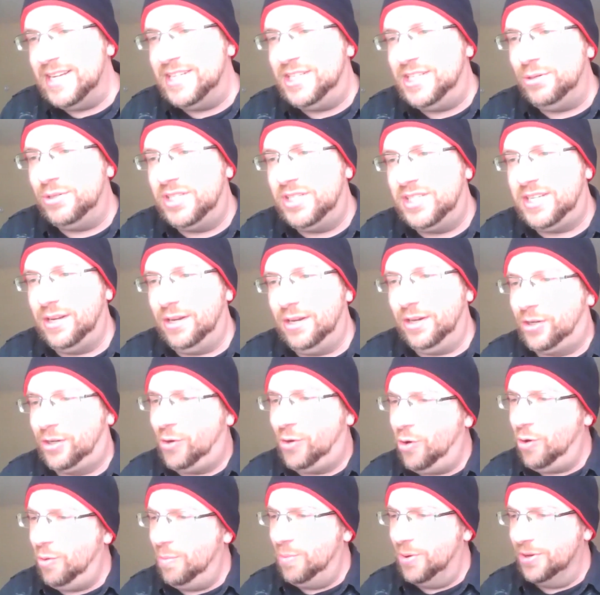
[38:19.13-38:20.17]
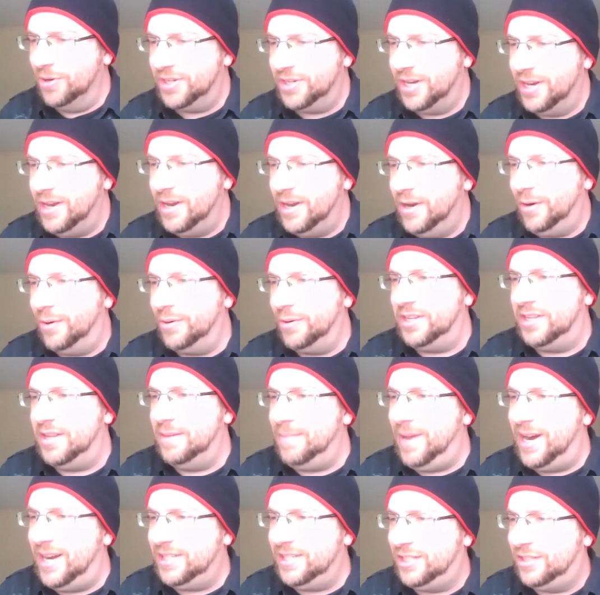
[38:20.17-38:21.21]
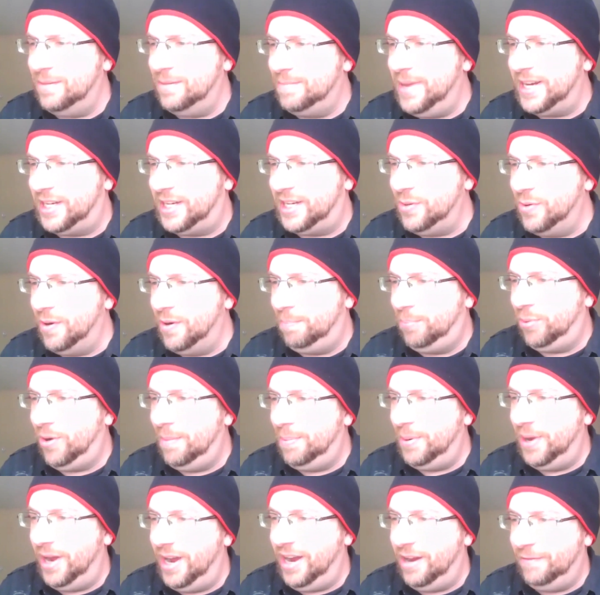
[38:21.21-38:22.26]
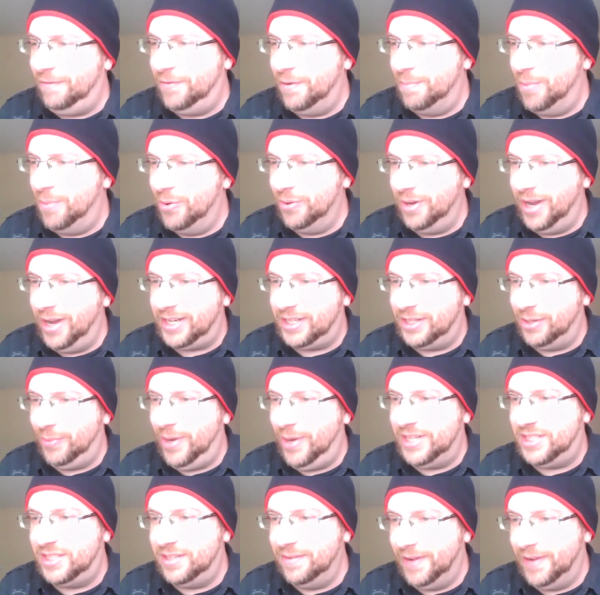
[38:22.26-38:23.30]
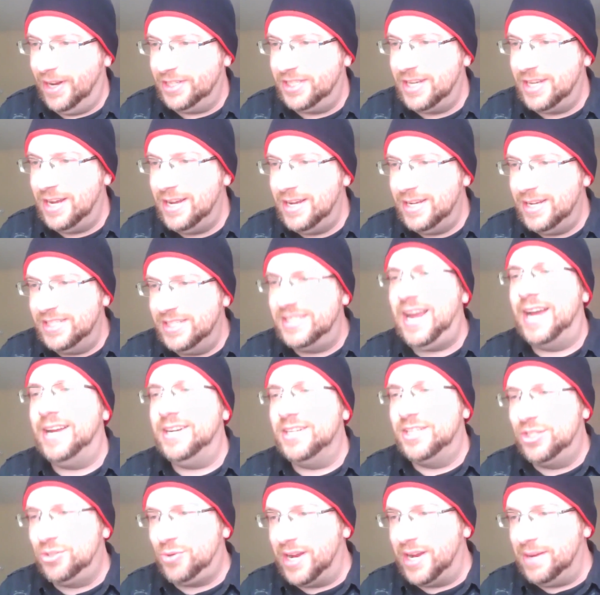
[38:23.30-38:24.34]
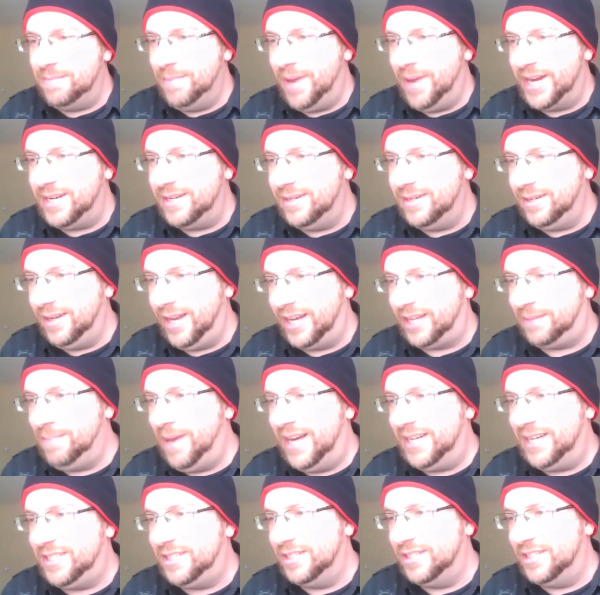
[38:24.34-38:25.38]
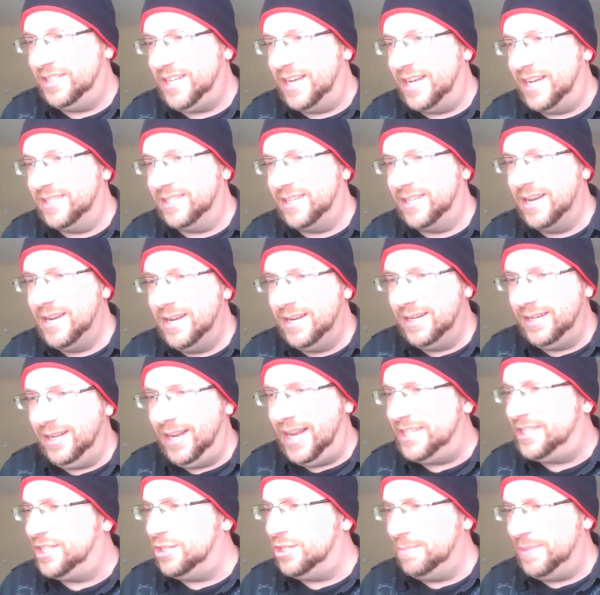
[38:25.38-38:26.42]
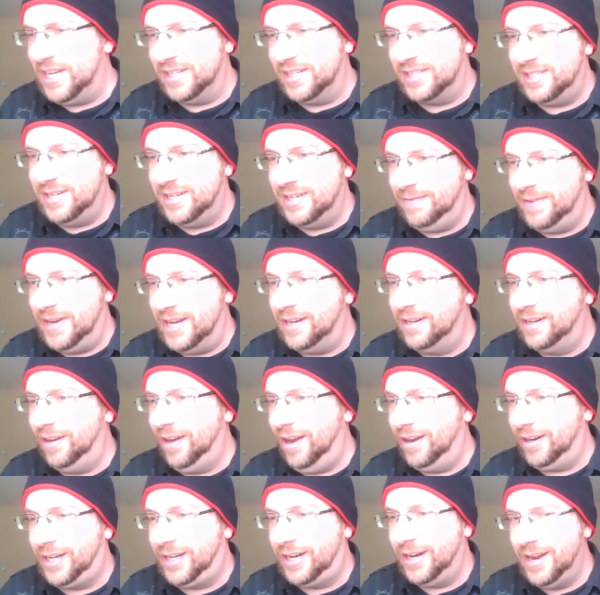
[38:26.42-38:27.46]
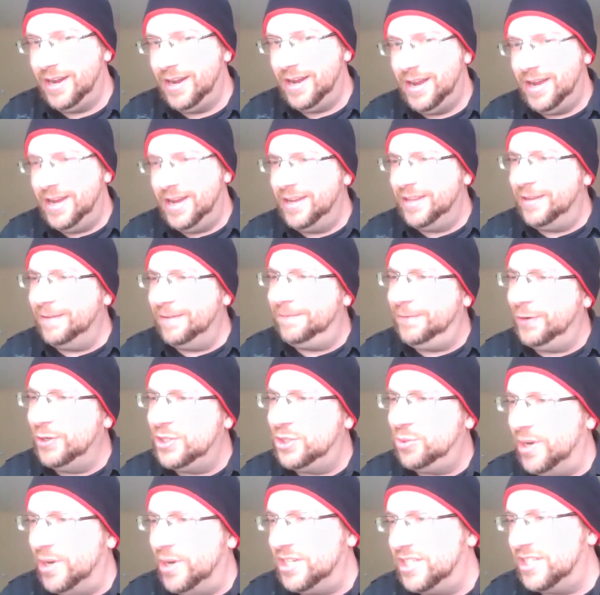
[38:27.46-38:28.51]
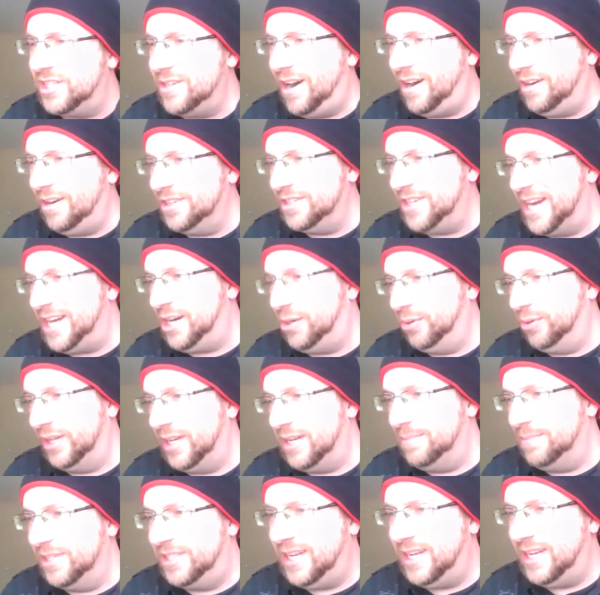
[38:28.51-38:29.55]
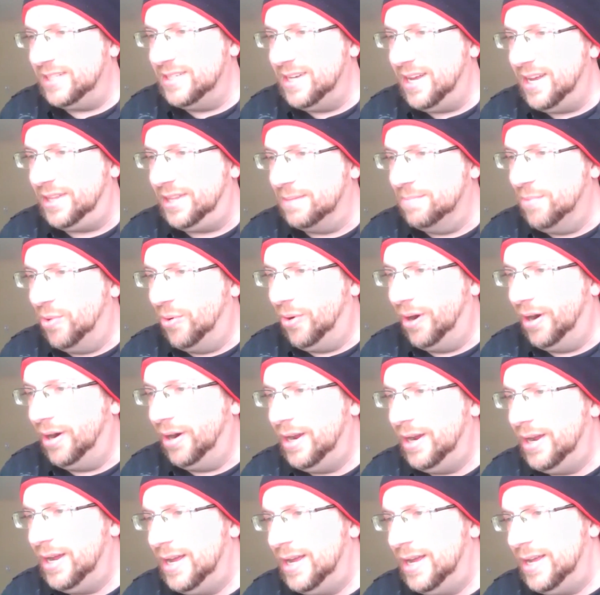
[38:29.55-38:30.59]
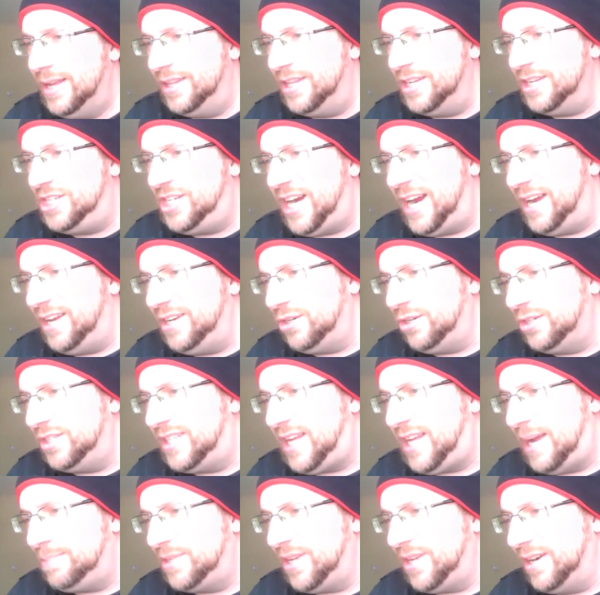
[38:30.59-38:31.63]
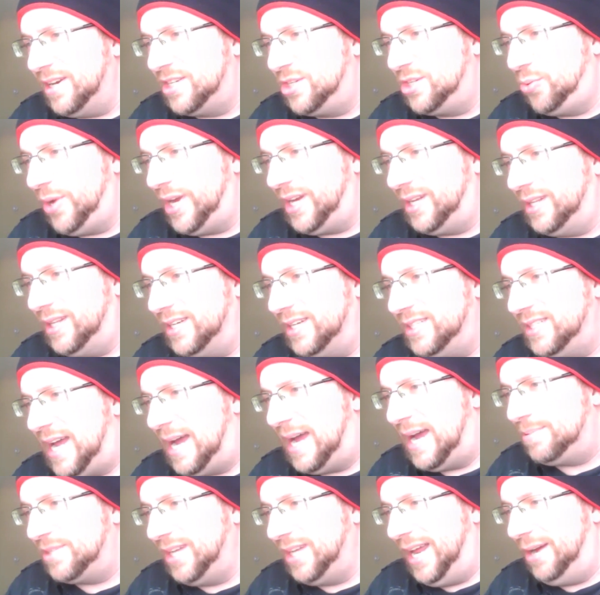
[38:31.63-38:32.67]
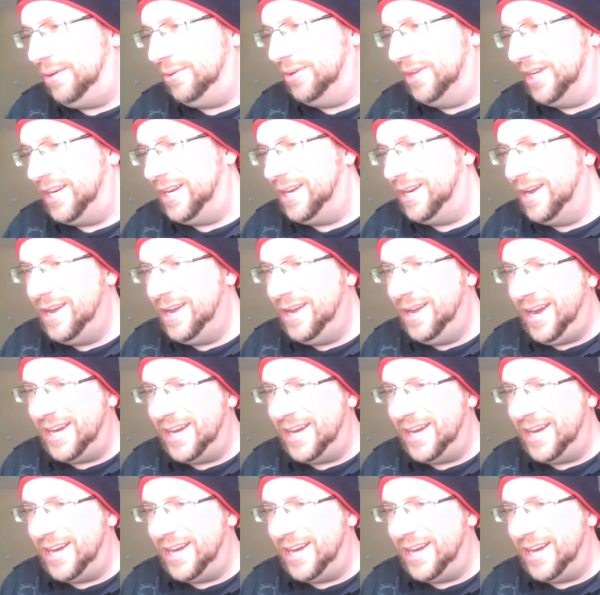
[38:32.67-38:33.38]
Is you still a kobold? Or did the master make you a proper alpha bold like the rest of us? Stand straight, mate, like master says, lest you be a sniveling cluck. The first one snarls angrily, but says nothing more. The challenger steps on a twig that snaps loudly.